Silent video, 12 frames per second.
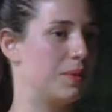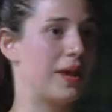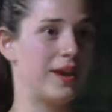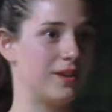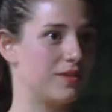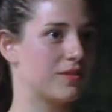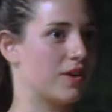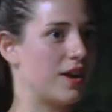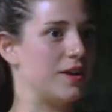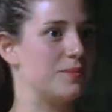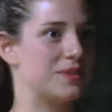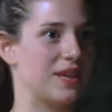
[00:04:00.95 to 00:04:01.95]
blend of
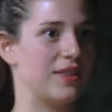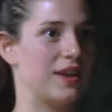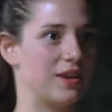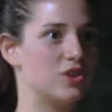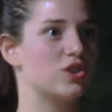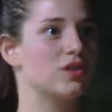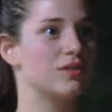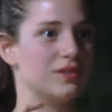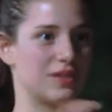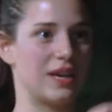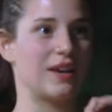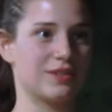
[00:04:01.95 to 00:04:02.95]
grapes, and then
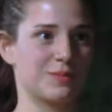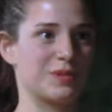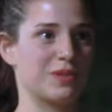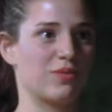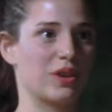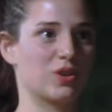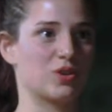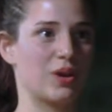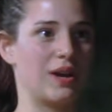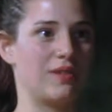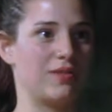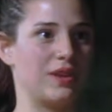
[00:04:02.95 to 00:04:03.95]
choose that specific
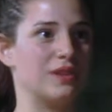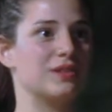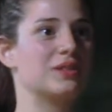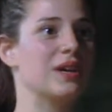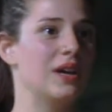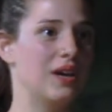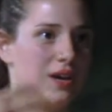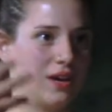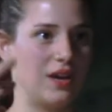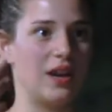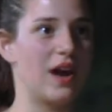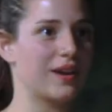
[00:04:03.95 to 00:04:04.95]
strain of yeast,
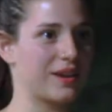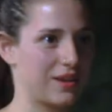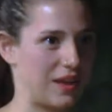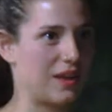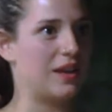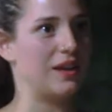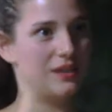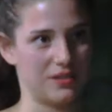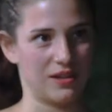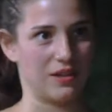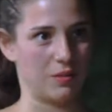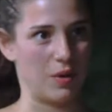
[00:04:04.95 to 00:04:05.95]
inoculate it
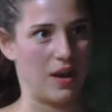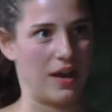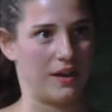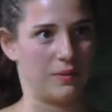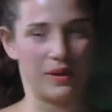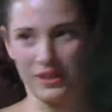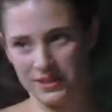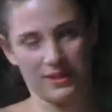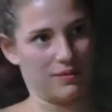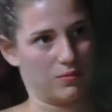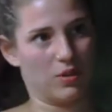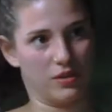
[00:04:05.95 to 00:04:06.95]
into the wine when it's
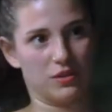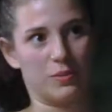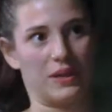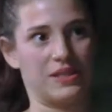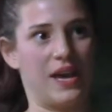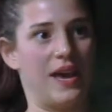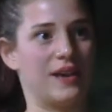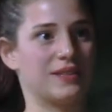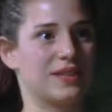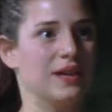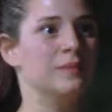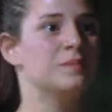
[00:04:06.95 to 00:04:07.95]
in one of those big
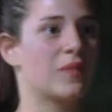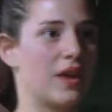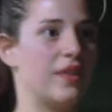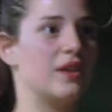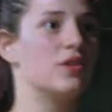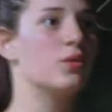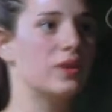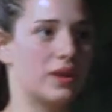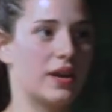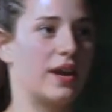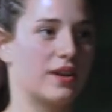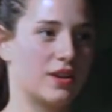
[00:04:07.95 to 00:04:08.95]
tanks, and then you
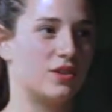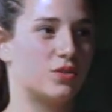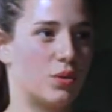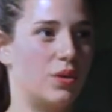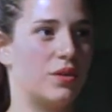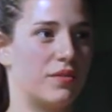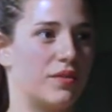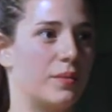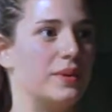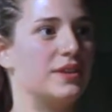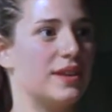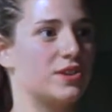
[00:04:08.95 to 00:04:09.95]
can kind of control the
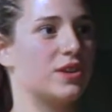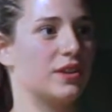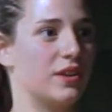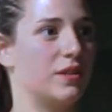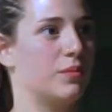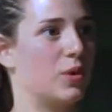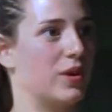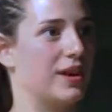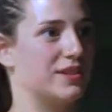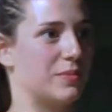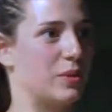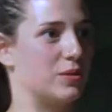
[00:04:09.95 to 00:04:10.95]
fermentation a little more
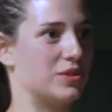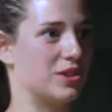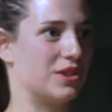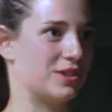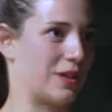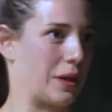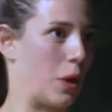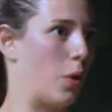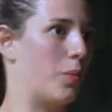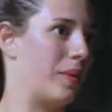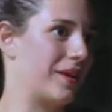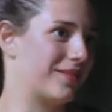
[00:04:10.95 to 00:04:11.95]
as opposed to just like
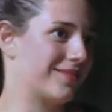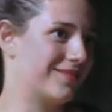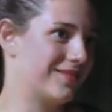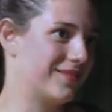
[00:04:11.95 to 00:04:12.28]
homing.